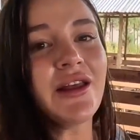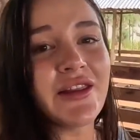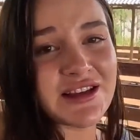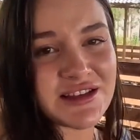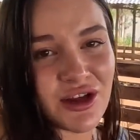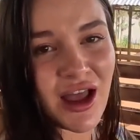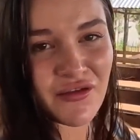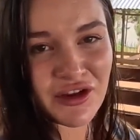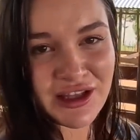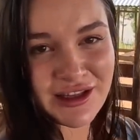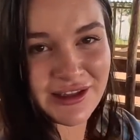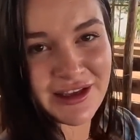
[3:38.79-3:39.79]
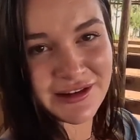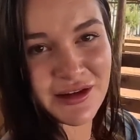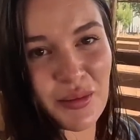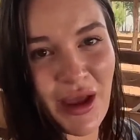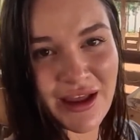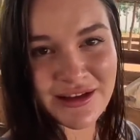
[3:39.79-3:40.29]
They still haven't cleaned
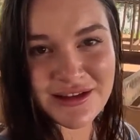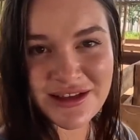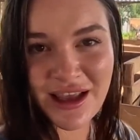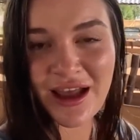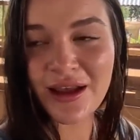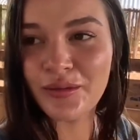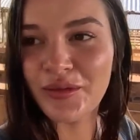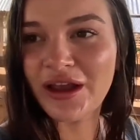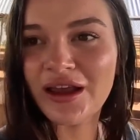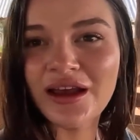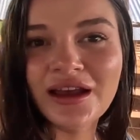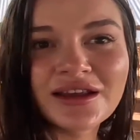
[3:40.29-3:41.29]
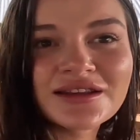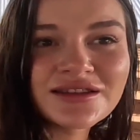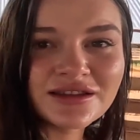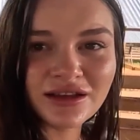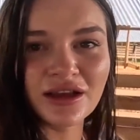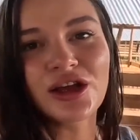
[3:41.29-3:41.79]
the pens yet because
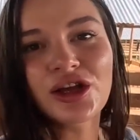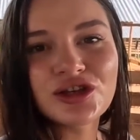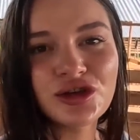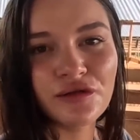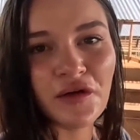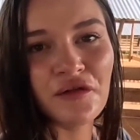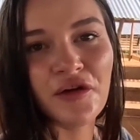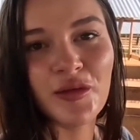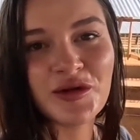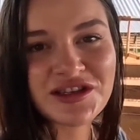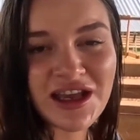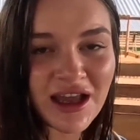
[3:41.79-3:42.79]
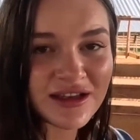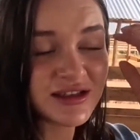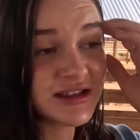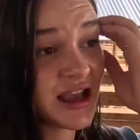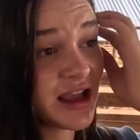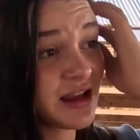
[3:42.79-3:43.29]
two of our farmers had
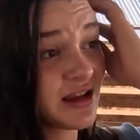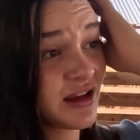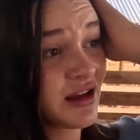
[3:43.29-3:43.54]
to take